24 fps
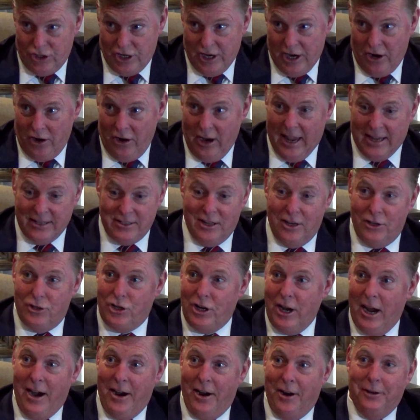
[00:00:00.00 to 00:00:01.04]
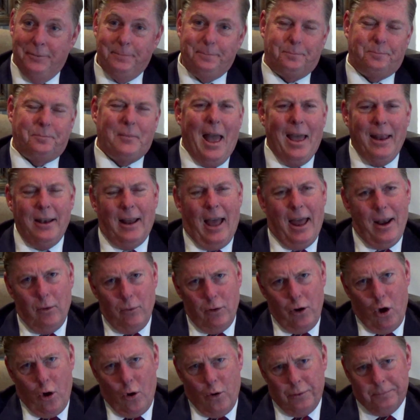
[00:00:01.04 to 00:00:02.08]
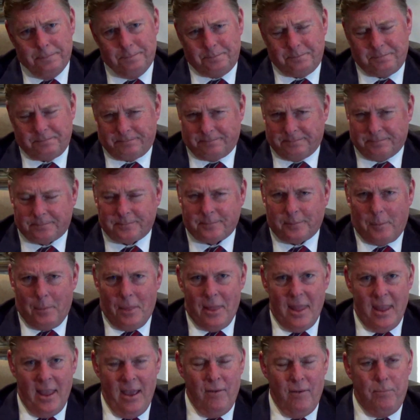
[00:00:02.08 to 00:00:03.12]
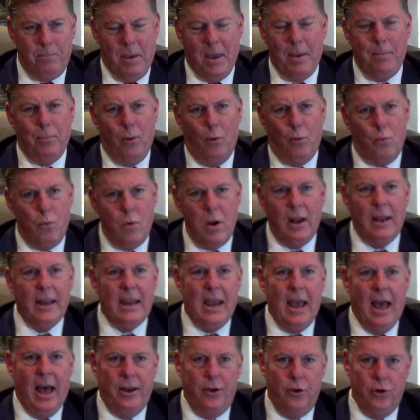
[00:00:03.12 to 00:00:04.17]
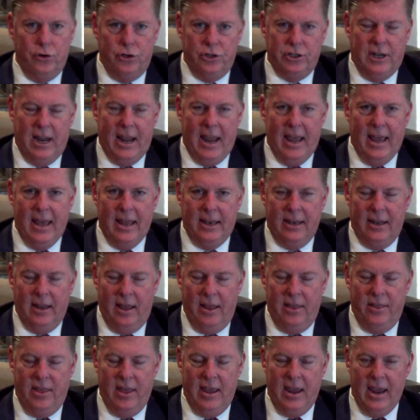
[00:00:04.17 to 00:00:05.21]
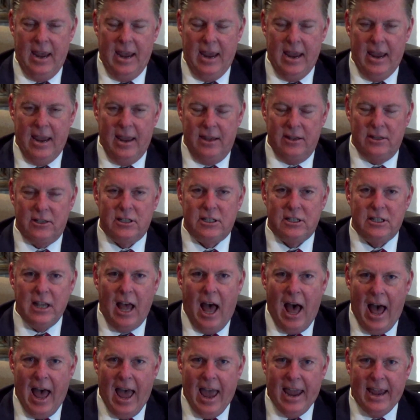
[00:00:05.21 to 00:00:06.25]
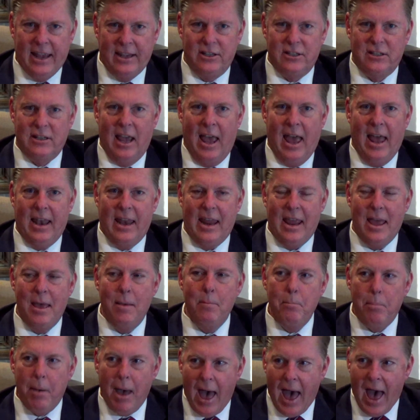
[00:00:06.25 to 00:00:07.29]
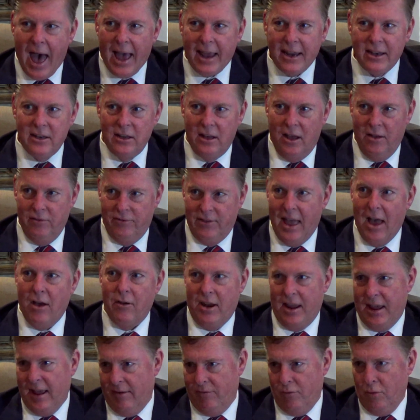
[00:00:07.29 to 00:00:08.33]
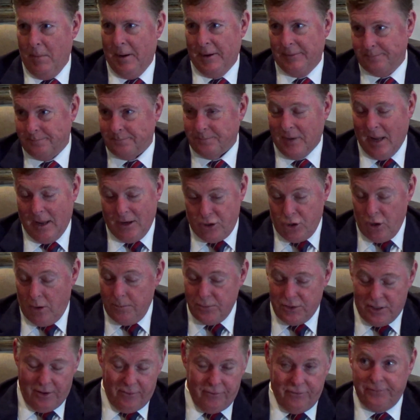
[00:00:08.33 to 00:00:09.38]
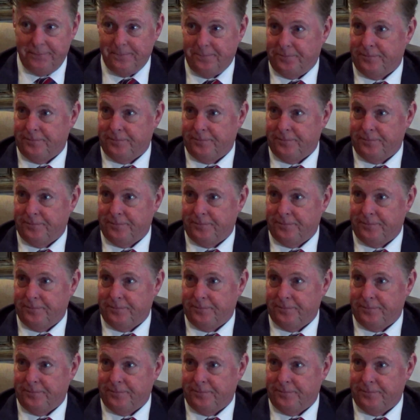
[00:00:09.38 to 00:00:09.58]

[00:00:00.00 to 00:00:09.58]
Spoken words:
year, as the chair, I don't know if people really understand the size and impact of county government in terms of